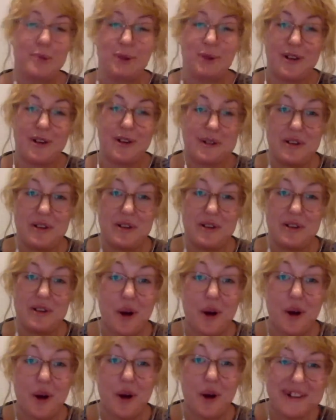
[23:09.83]
very
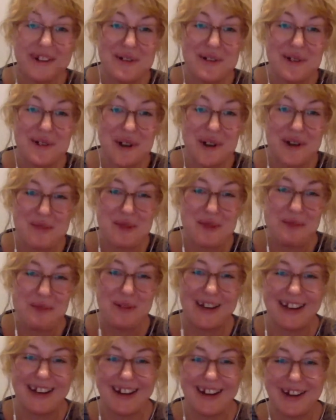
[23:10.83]
talkative, other people
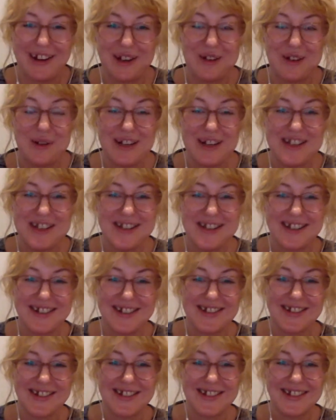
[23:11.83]
get a lot of
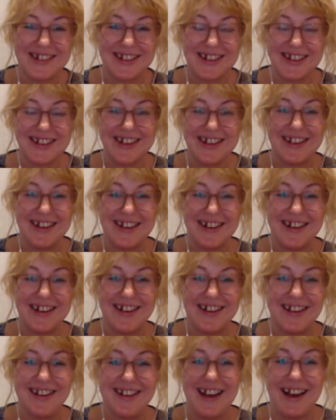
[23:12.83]
questions.
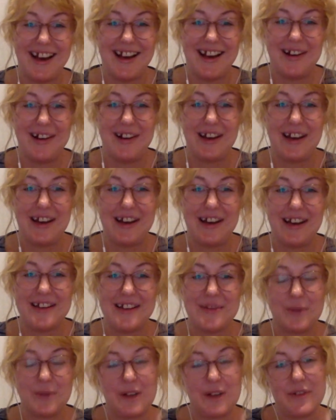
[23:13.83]
Yeah, and that's
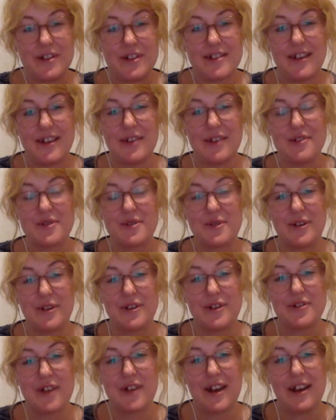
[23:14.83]
one of the skills we're
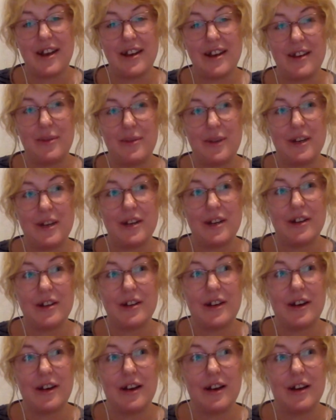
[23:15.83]

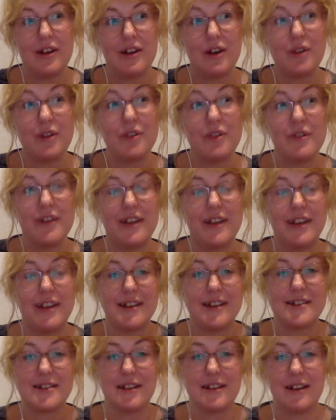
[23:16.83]
cultivating,
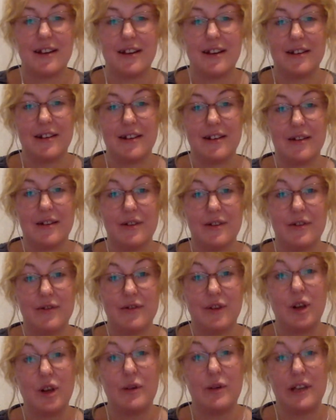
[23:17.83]
is the
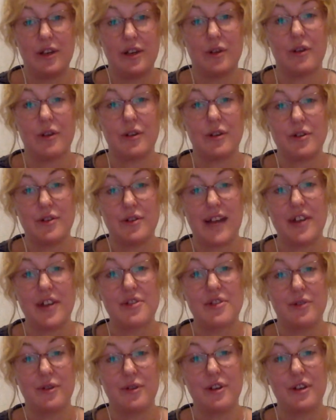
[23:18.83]
following your
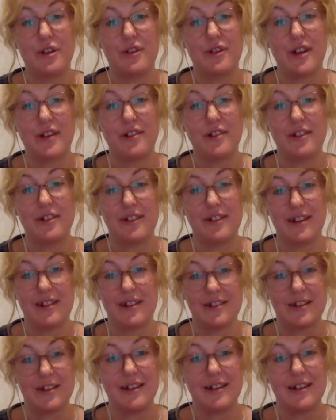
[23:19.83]
natural curiosity as a
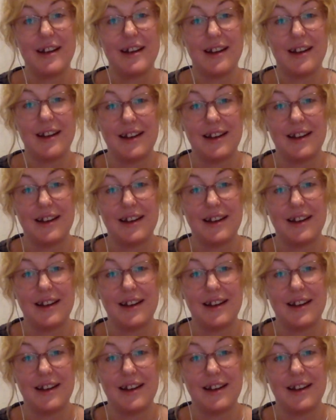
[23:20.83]
guideline.